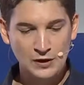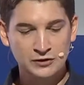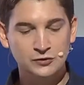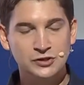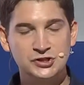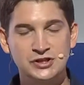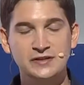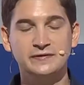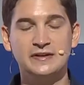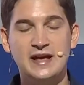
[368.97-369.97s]
to achieve
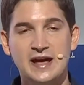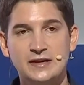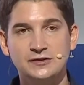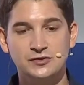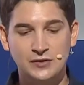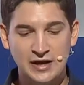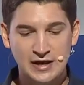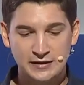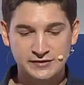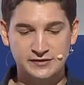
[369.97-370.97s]
an
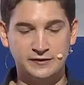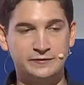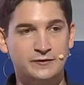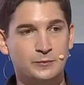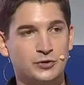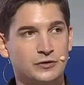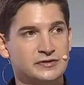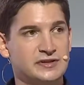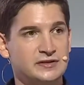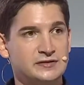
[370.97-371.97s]
end-to-end software
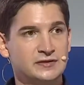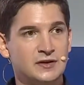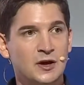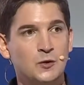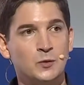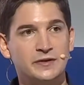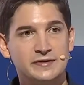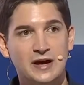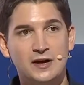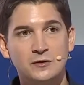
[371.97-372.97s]
process
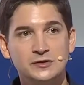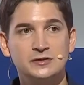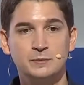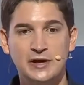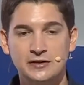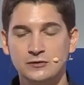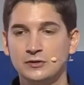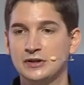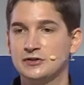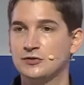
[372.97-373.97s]
without
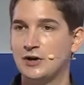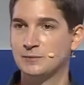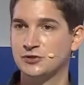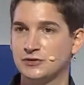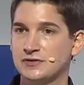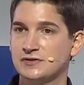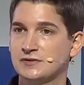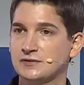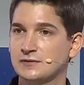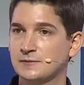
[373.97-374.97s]
manual interruptions.
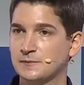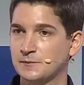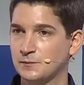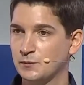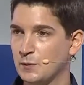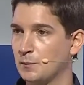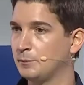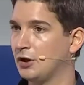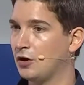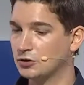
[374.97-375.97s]

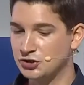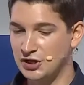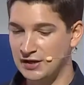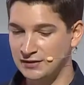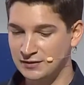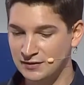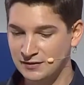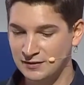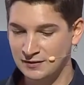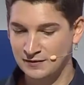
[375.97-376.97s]
Blockchain
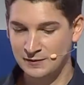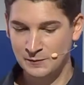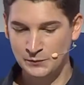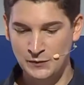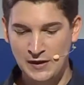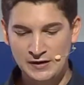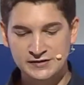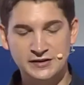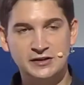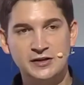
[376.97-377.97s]

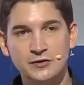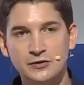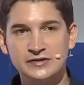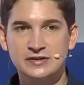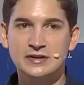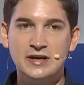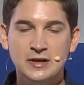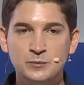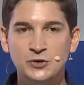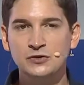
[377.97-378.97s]
secures an
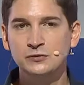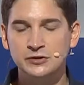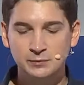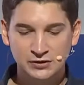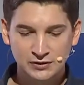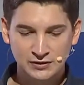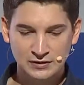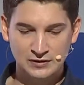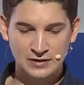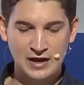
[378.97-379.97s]
immutable,
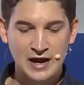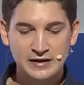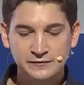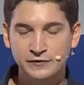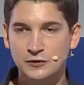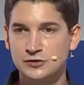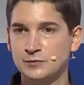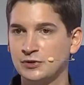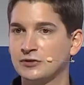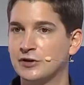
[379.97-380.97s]

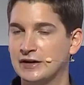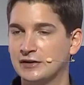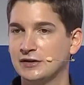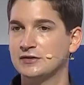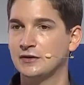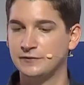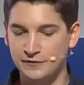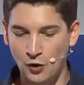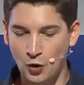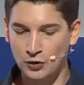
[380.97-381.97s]
unforgeable record of
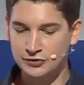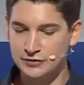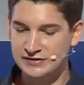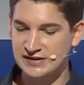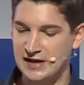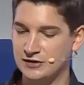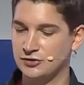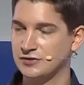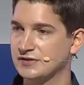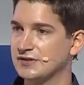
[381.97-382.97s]
all
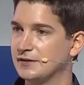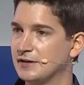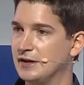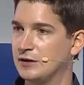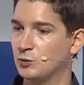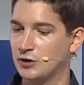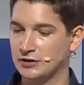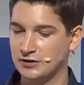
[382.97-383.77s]
transactions in the network.